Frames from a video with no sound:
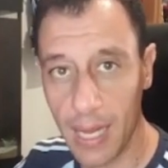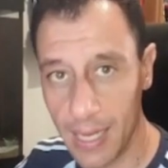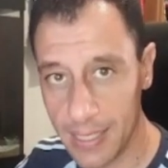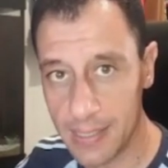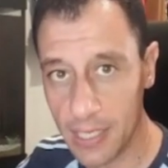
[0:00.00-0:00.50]

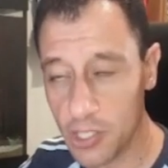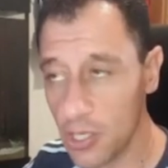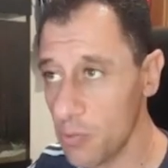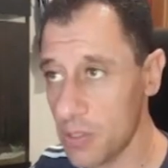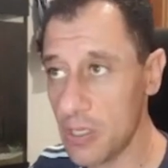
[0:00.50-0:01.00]

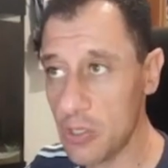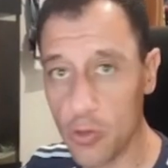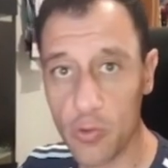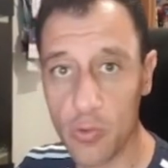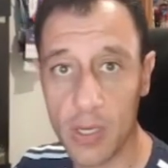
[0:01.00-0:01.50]
architecture with the
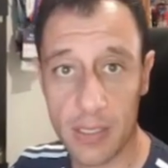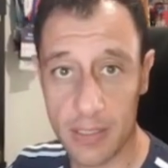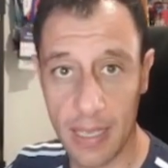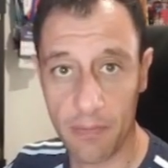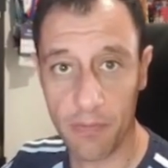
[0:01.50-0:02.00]
new
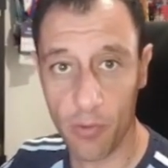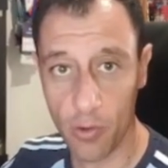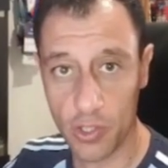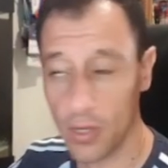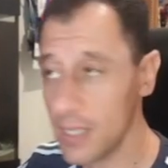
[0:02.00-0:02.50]
Zen
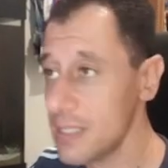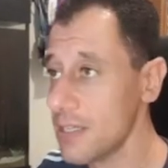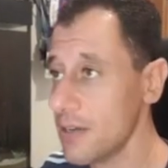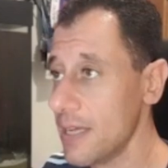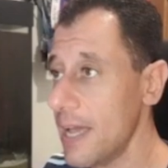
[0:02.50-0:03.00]
four
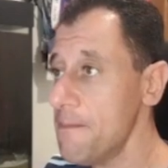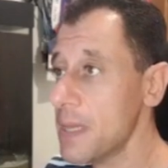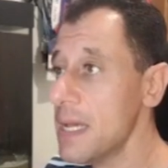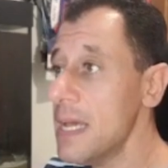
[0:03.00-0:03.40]
sockets, okay?